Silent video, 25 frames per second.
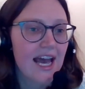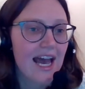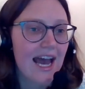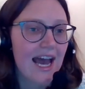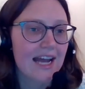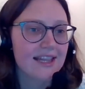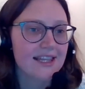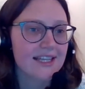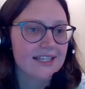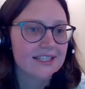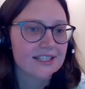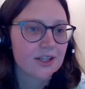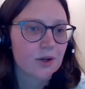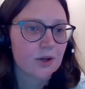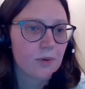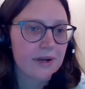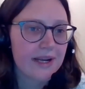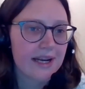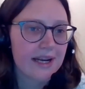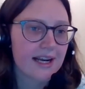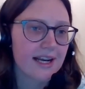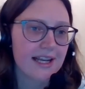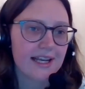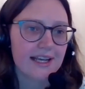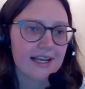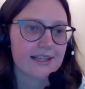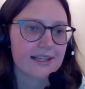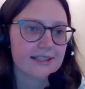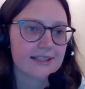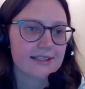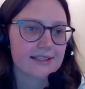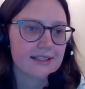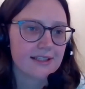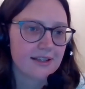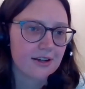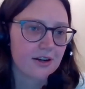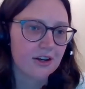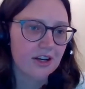And this quick
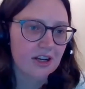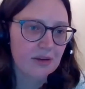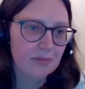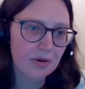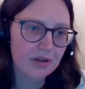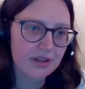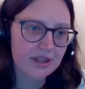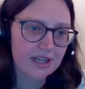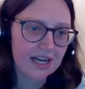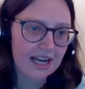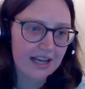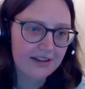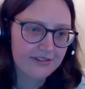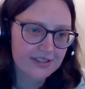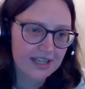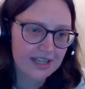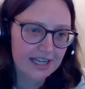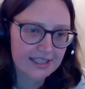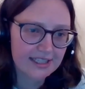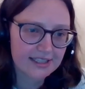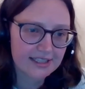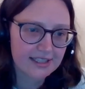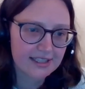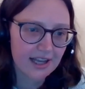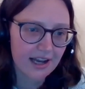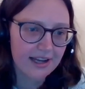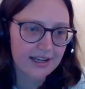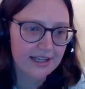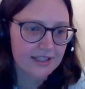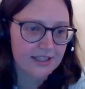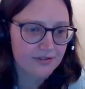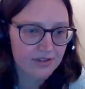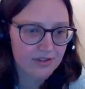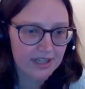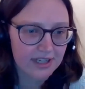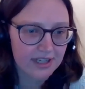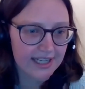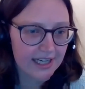links column on the left-hand side
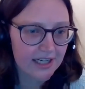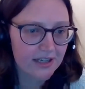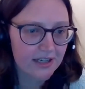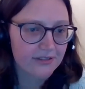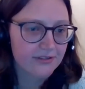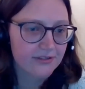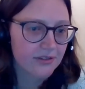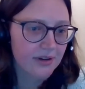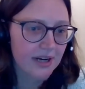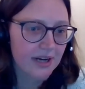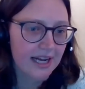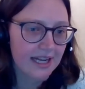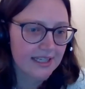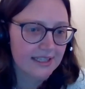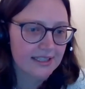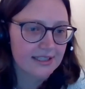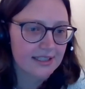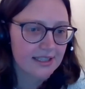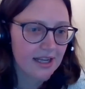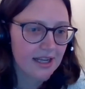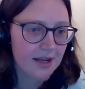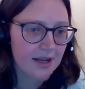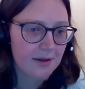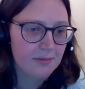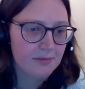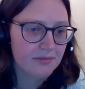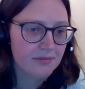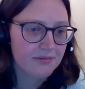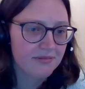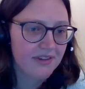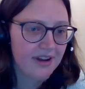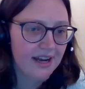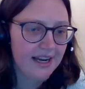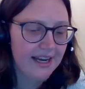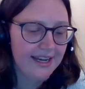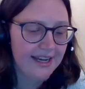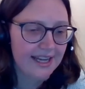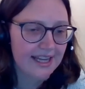is really helpful. And
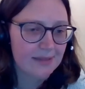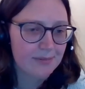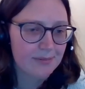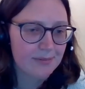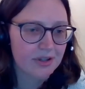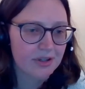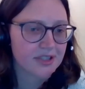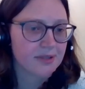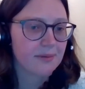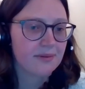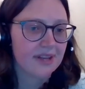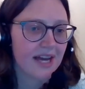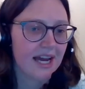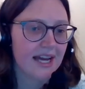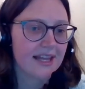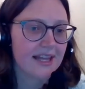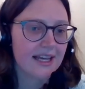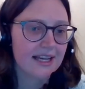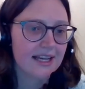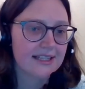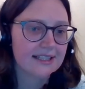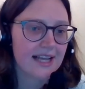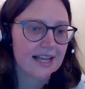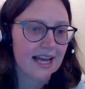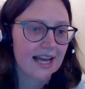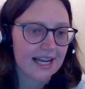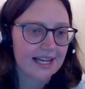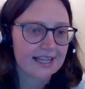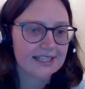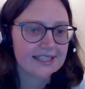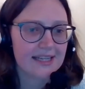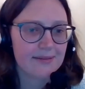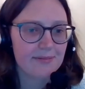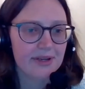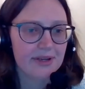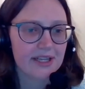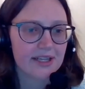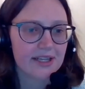fairly near the bottom of that, there's
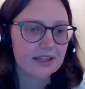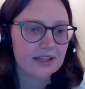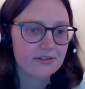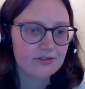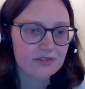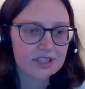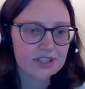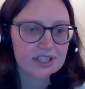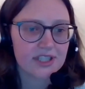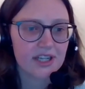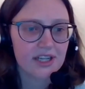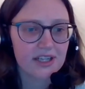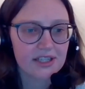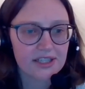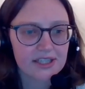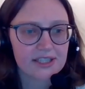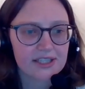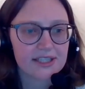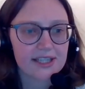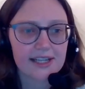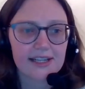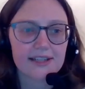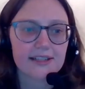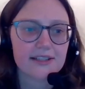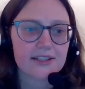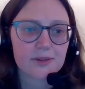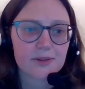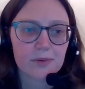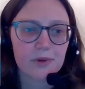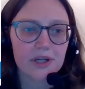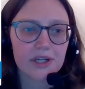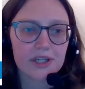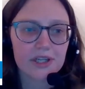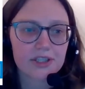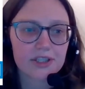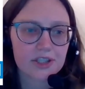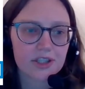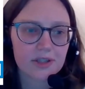academic and research skills
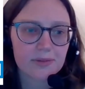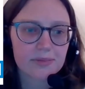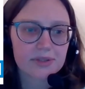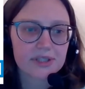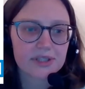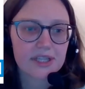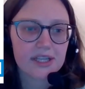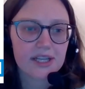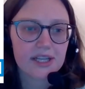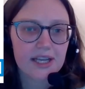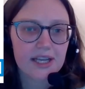workshops.